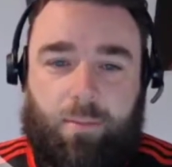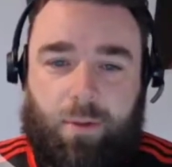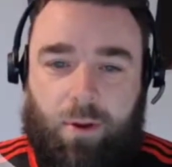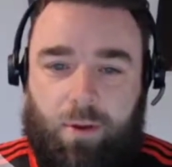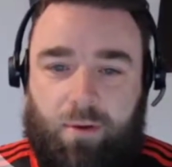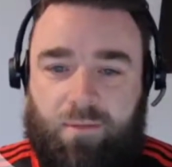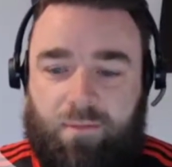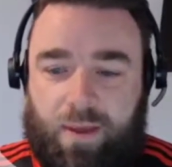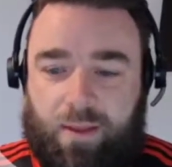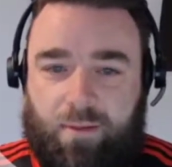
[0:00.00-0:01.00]
but you're
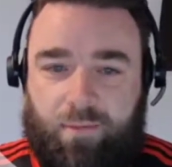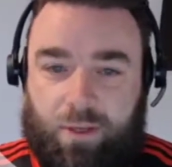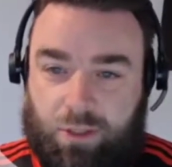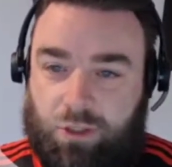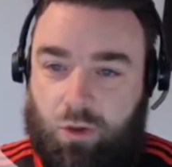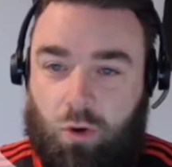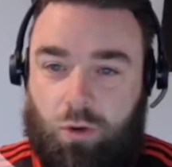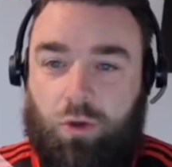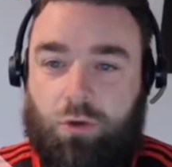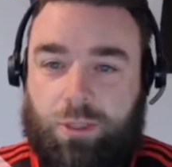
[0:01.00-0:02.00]
effectively just not
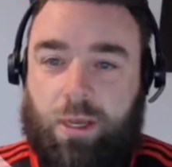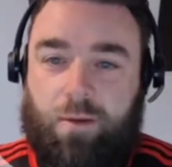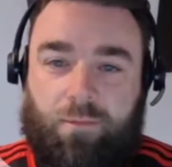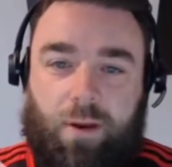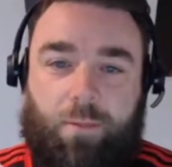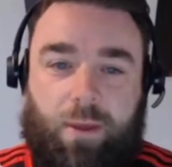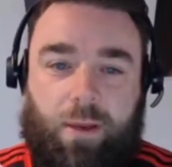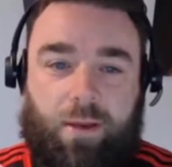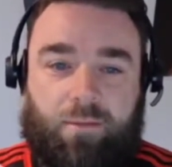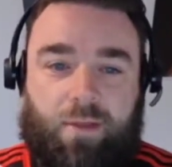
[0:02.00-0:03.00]
using it for a
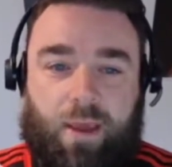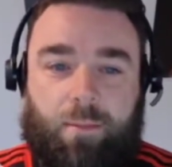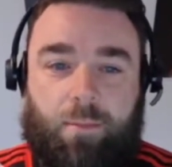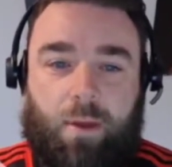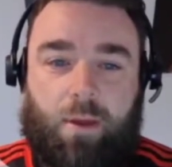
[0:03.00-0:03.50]
period of time,